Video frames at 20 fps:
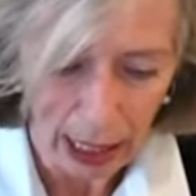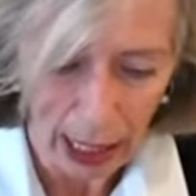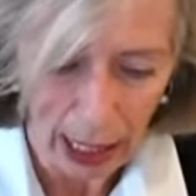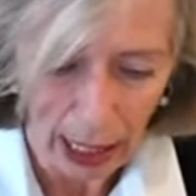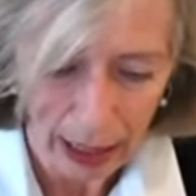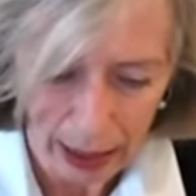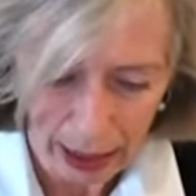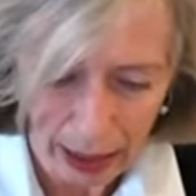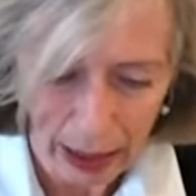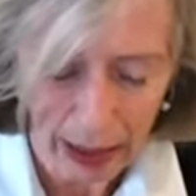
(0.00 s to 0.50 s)

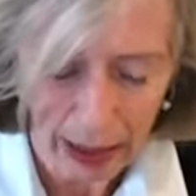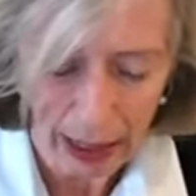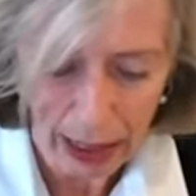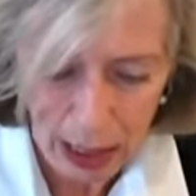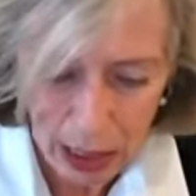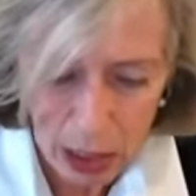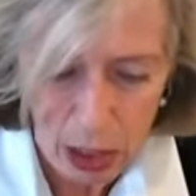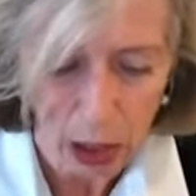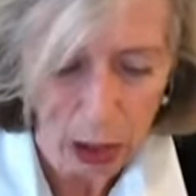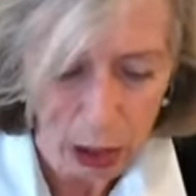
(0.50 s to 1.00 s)
I think
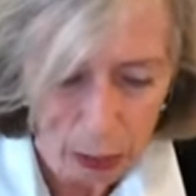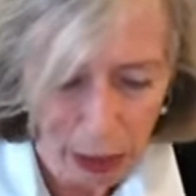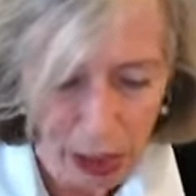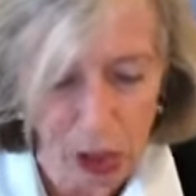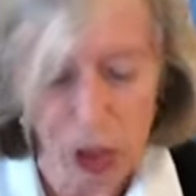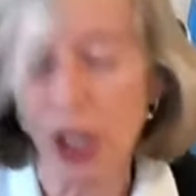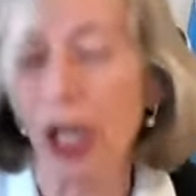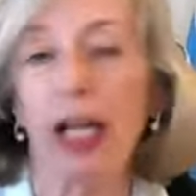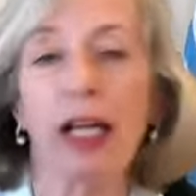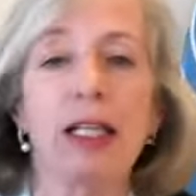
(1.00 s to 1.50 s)
it's not by
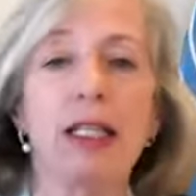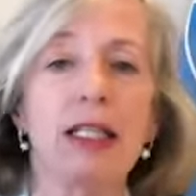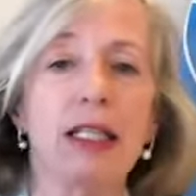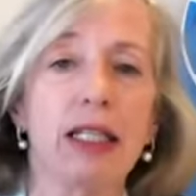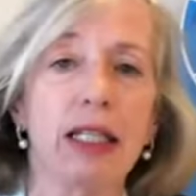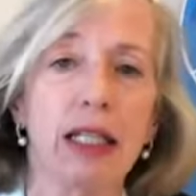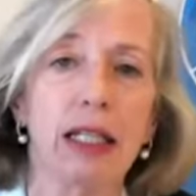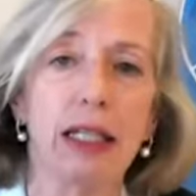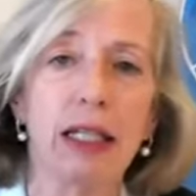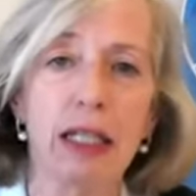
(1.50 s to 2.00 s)
chance
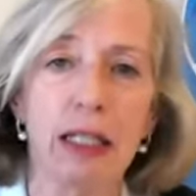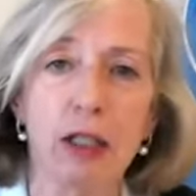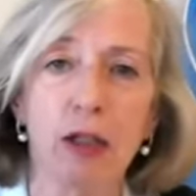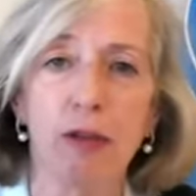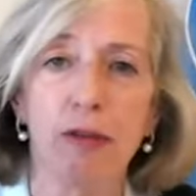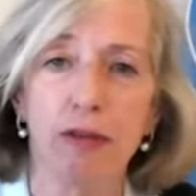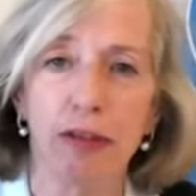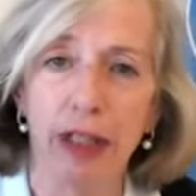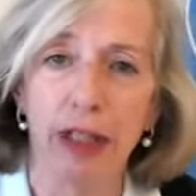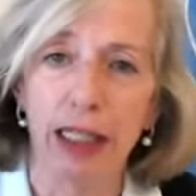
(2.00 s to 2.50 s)
that this
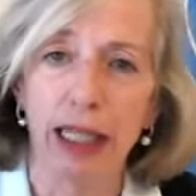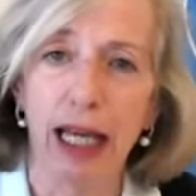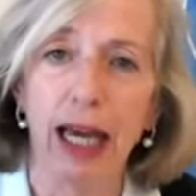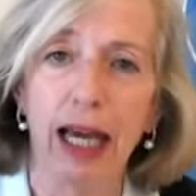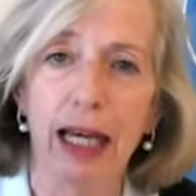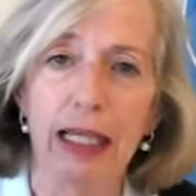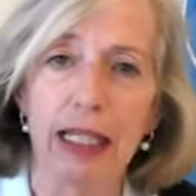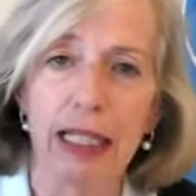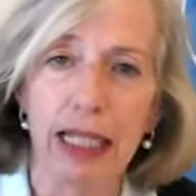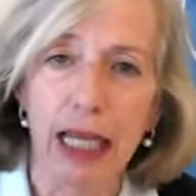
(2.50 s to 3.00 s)

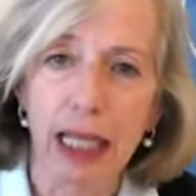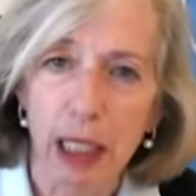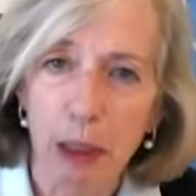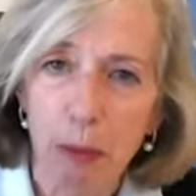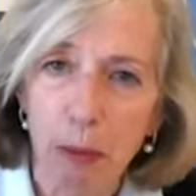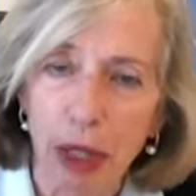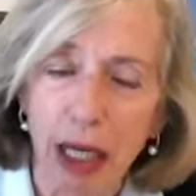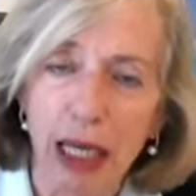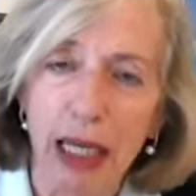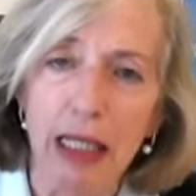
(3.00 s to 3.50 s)
CONFINTEA is
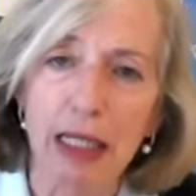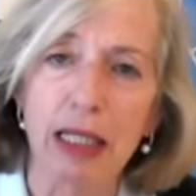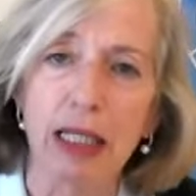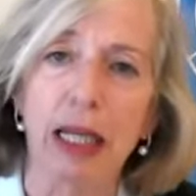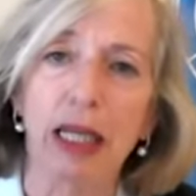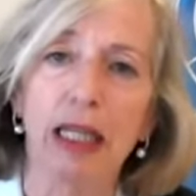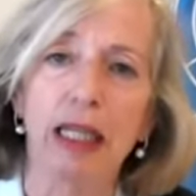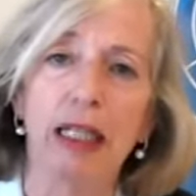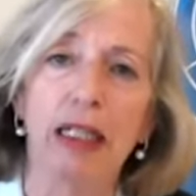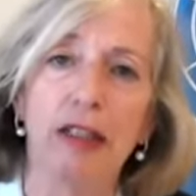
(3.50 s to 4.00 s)
taking place
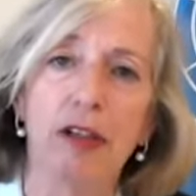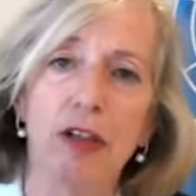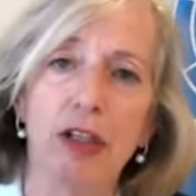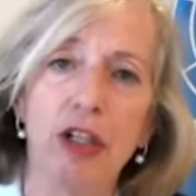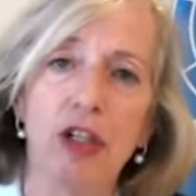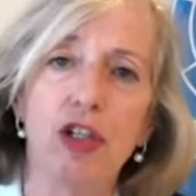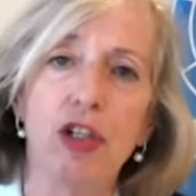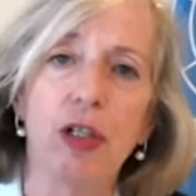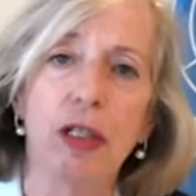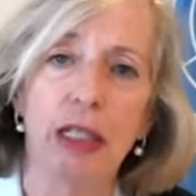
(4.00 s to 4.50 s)
in the
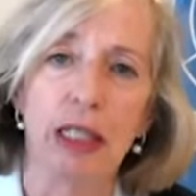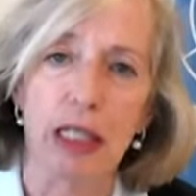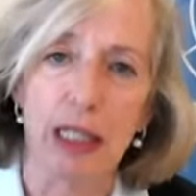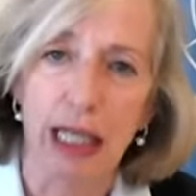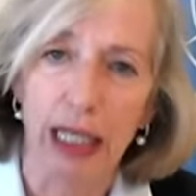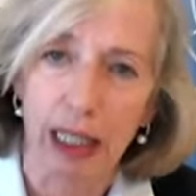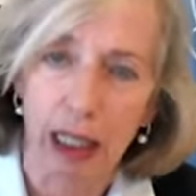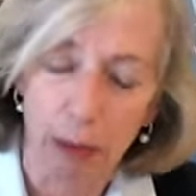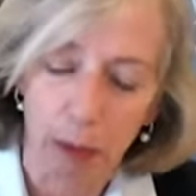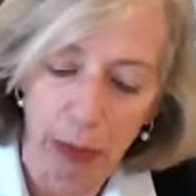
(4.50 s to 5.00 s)
region, is
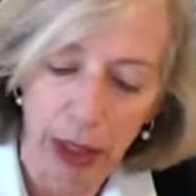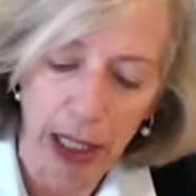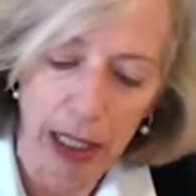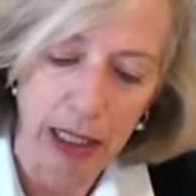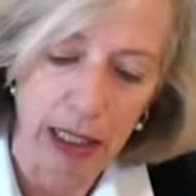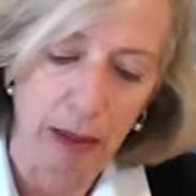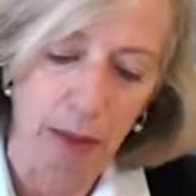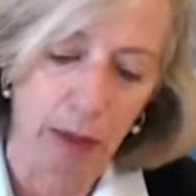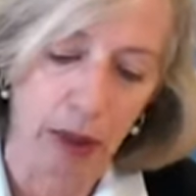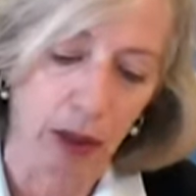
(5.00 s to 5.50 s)
taking
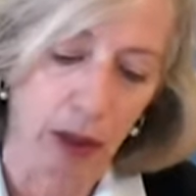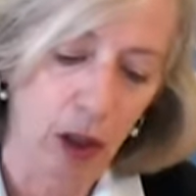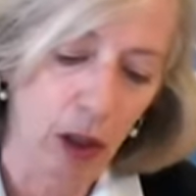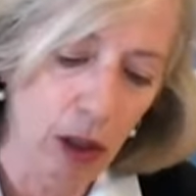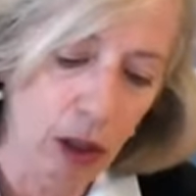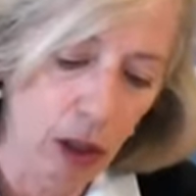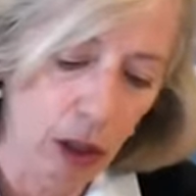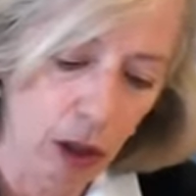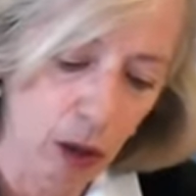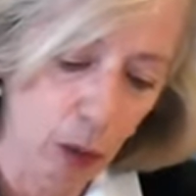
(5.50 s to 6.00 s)
place in
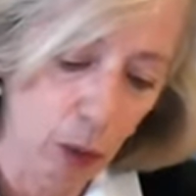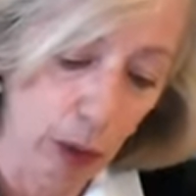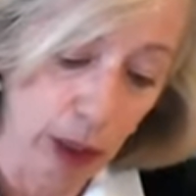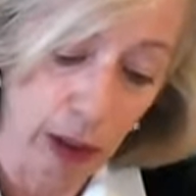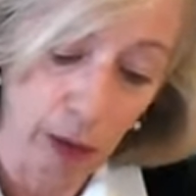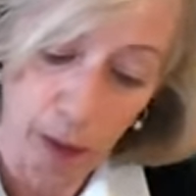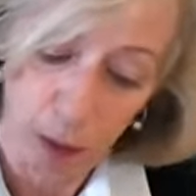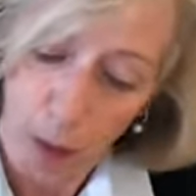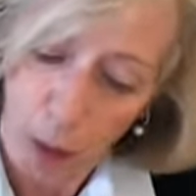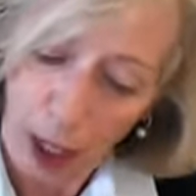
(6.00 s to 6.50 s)
Morocco.
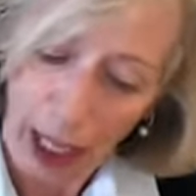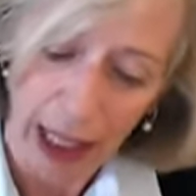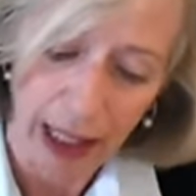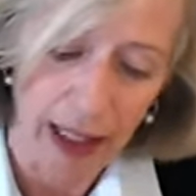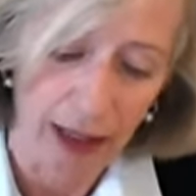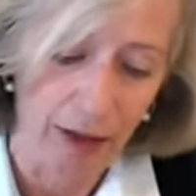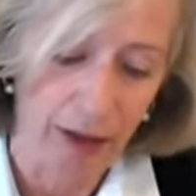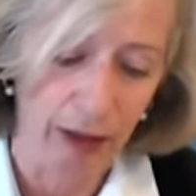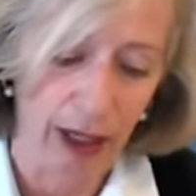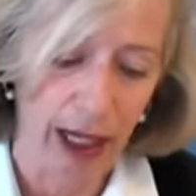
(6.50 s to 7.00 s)
We
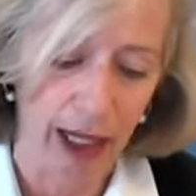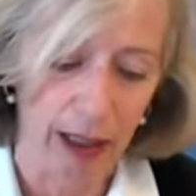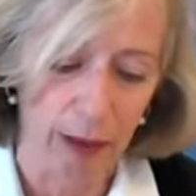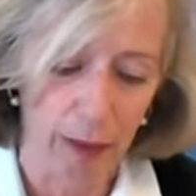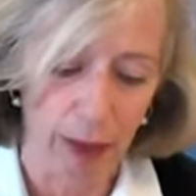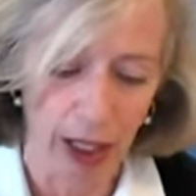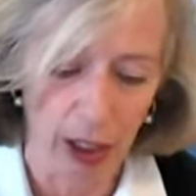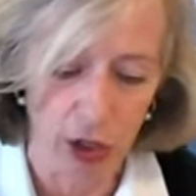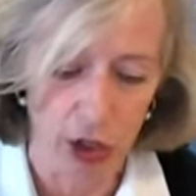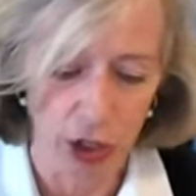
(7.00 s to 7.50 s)
welcome very
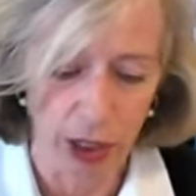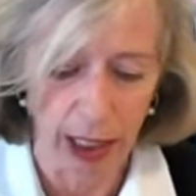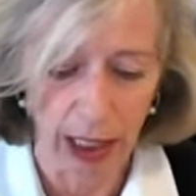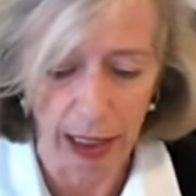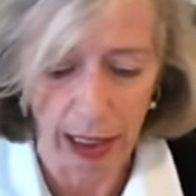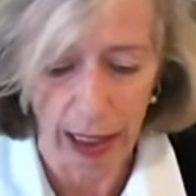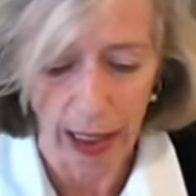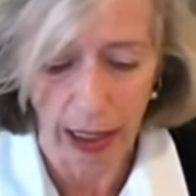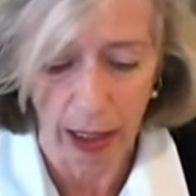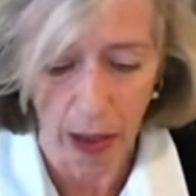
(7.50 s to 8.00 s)
much the
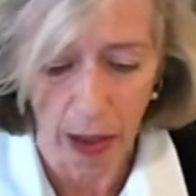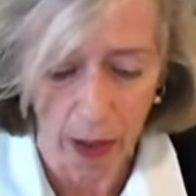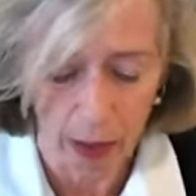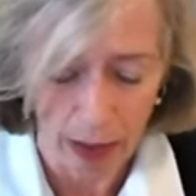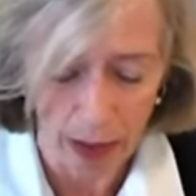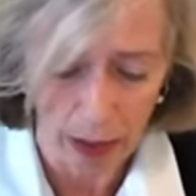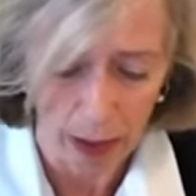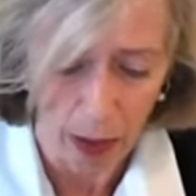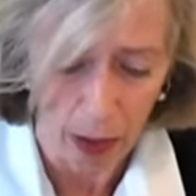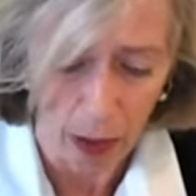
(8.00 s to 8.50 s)
King
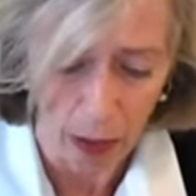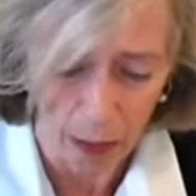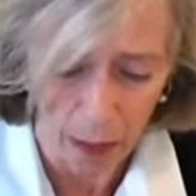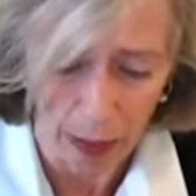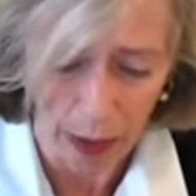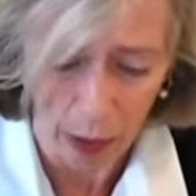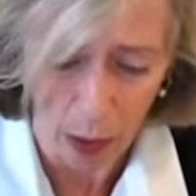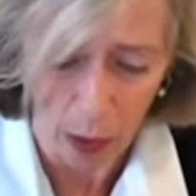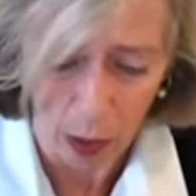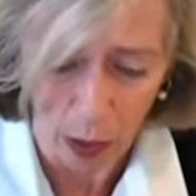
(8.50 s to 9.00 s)
of
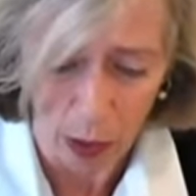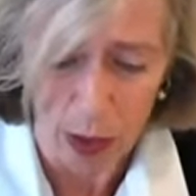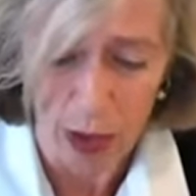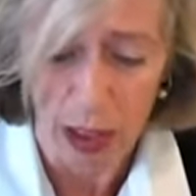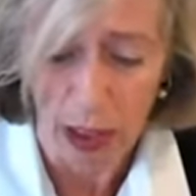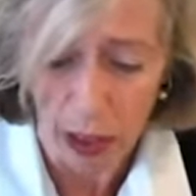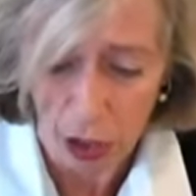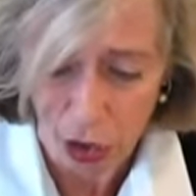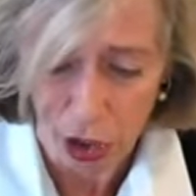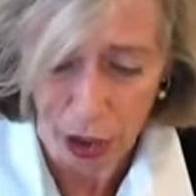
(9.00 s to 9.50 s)
Morocco's
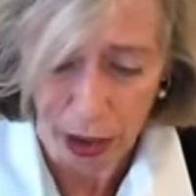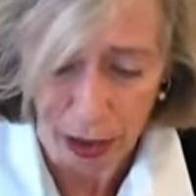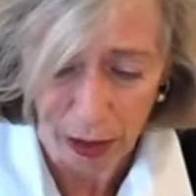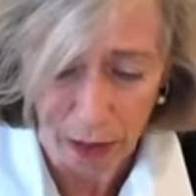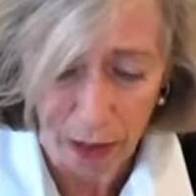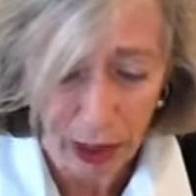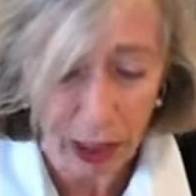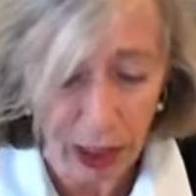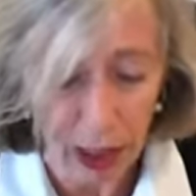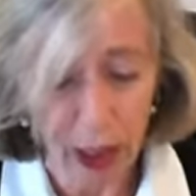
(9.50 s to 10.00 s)

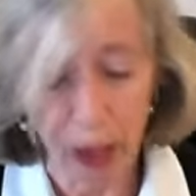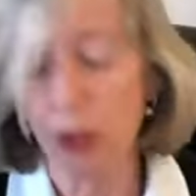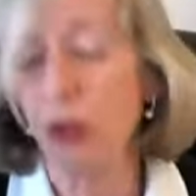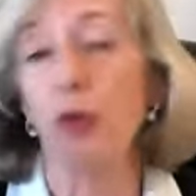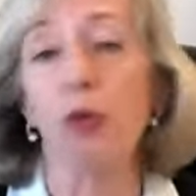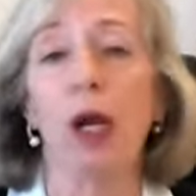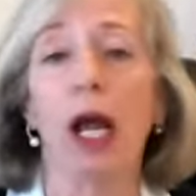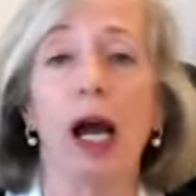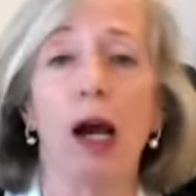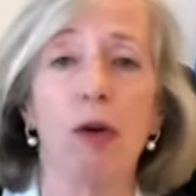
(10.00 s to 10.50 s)
initiative
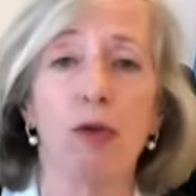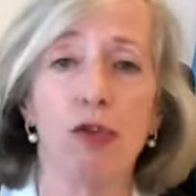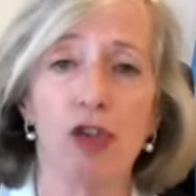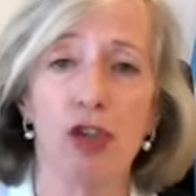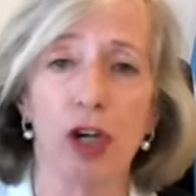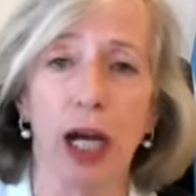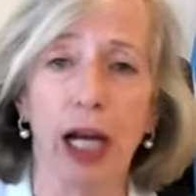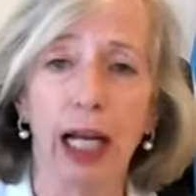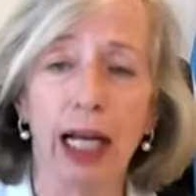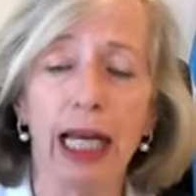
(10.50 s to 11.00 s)
to launch
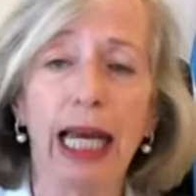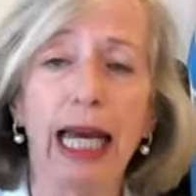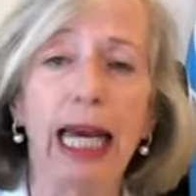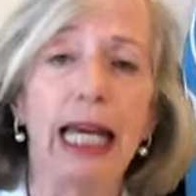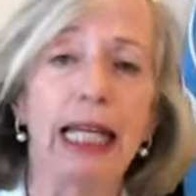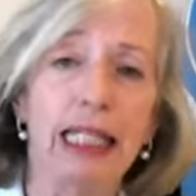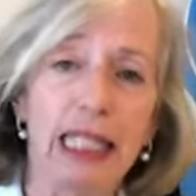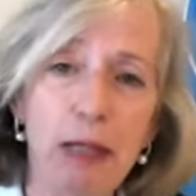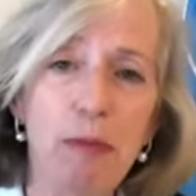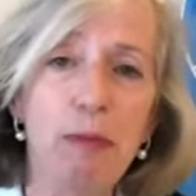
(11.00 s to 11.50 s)
a
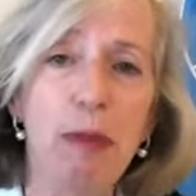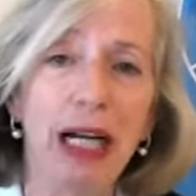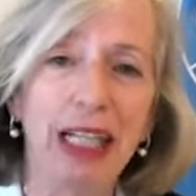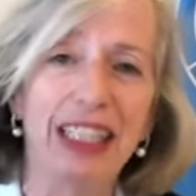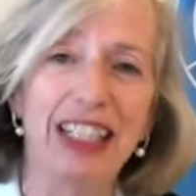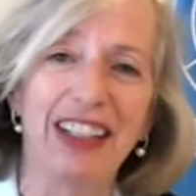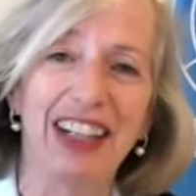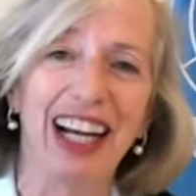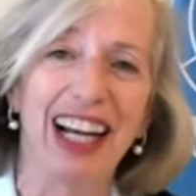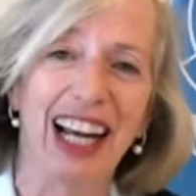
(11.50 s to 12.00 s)

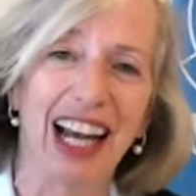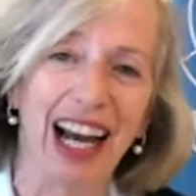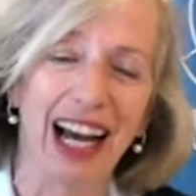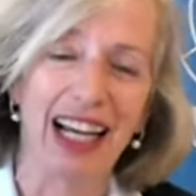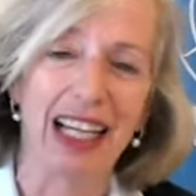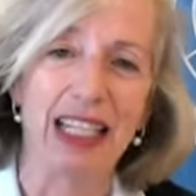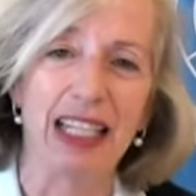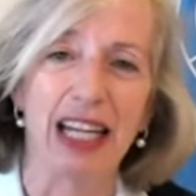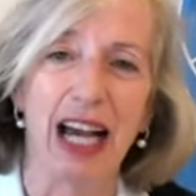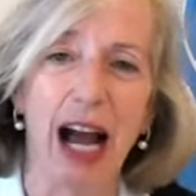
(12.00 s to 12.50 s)

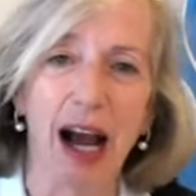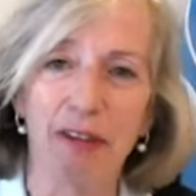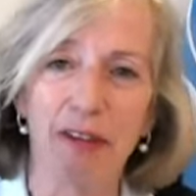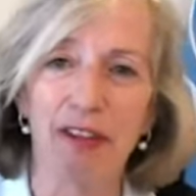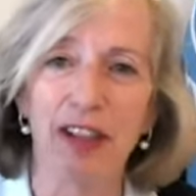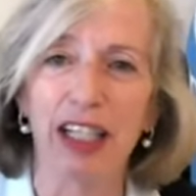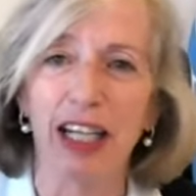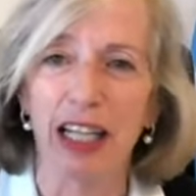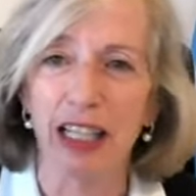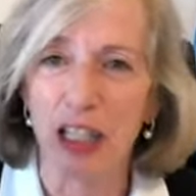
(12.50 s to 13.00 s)
dematerialized
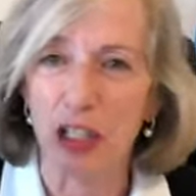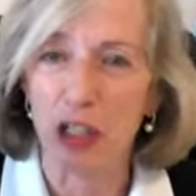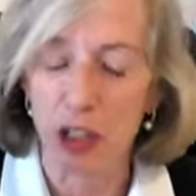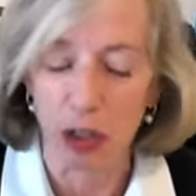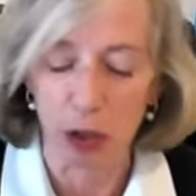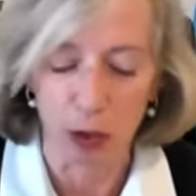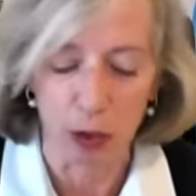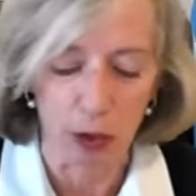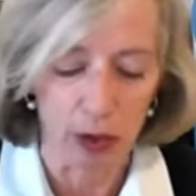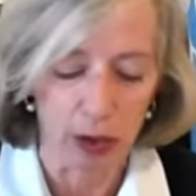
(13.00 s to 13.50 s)
African
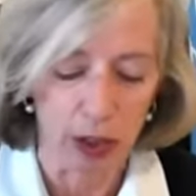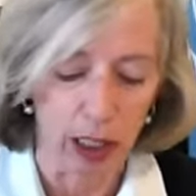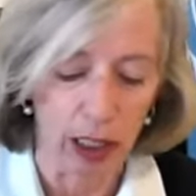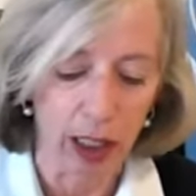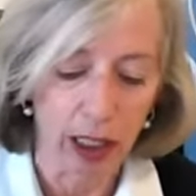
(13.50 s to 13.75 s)
Institute